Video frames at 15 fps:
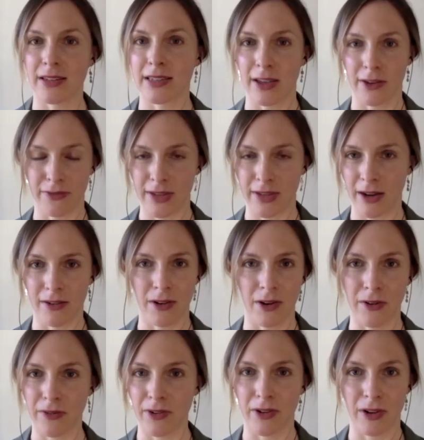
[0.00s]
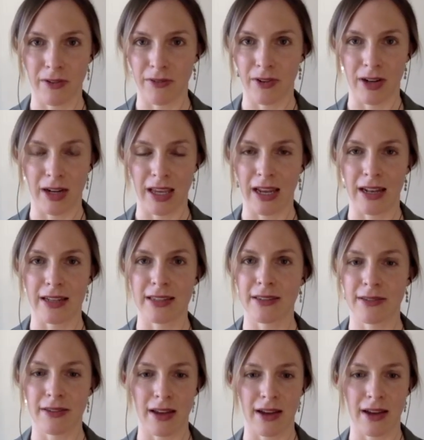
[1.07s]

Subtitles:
self-doubt over and over and again. It's